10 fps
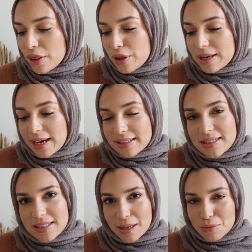The
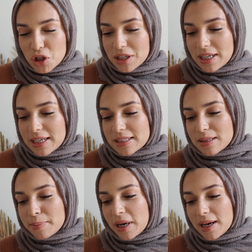next assumption is
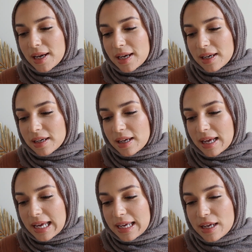by
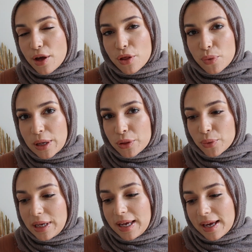
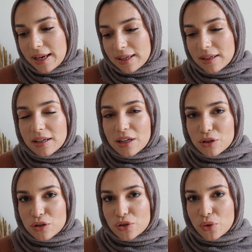
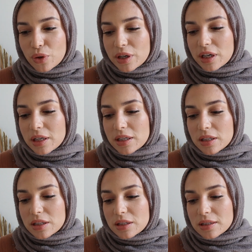
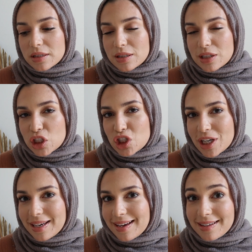
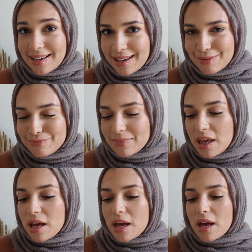A33A_JNA.
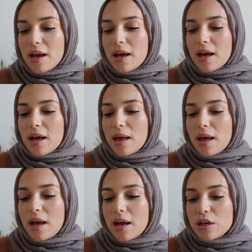
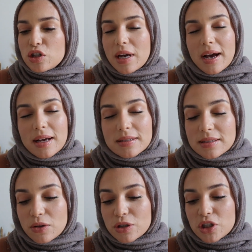She
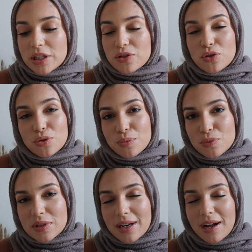asked, or she
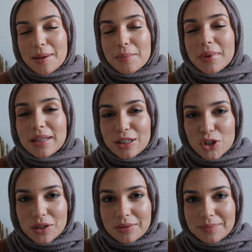assumes that I'm
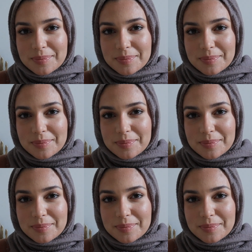Malaysian.